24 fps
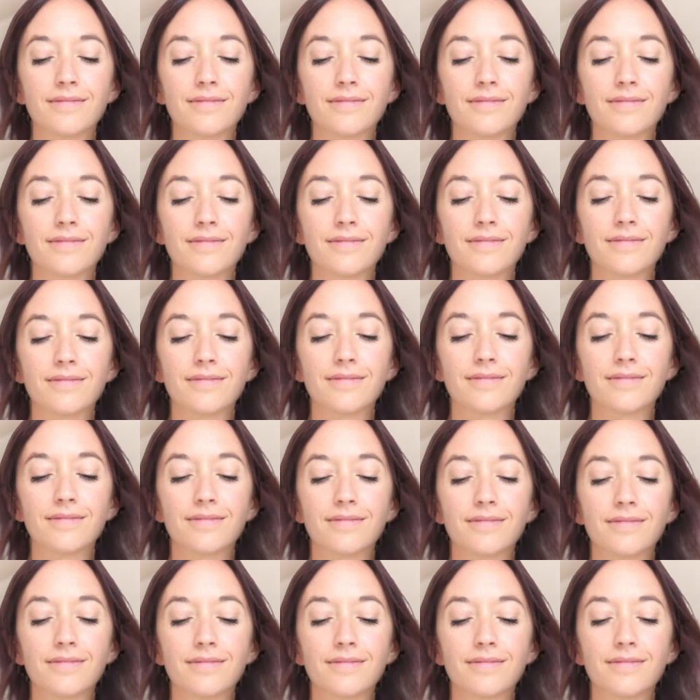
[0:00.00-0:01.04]

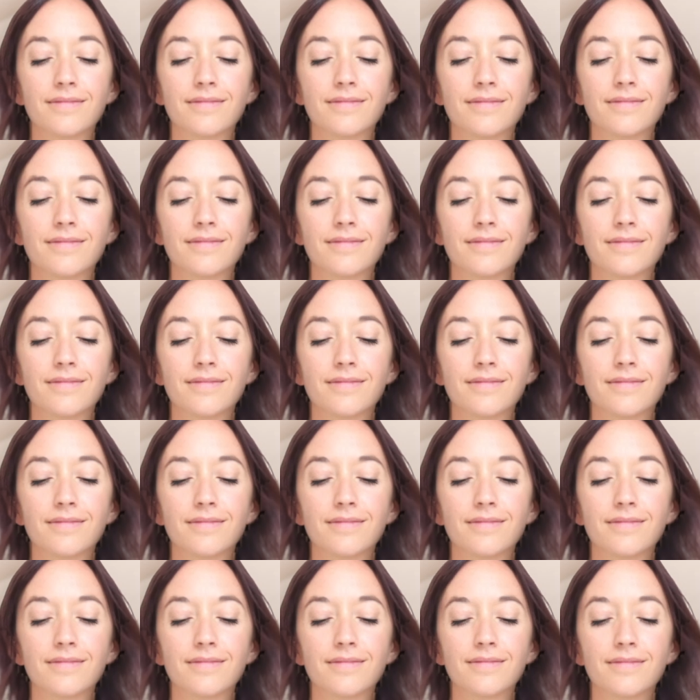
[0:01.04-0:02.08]
Nothing is said.